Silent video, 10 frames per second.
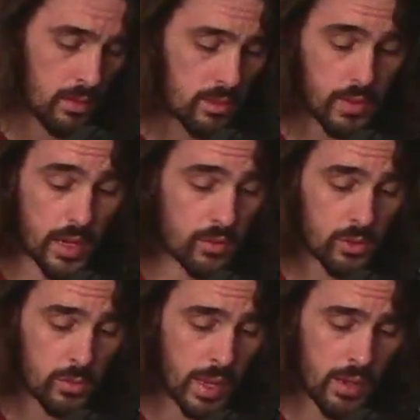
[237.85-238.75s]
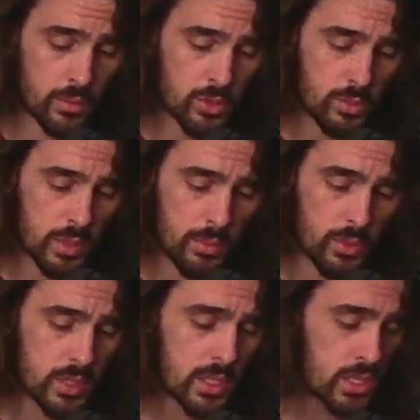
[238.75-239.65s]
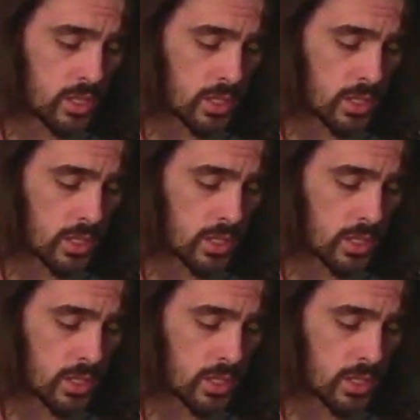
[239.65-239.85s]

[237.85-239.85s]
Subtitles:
£500 would be a prodigious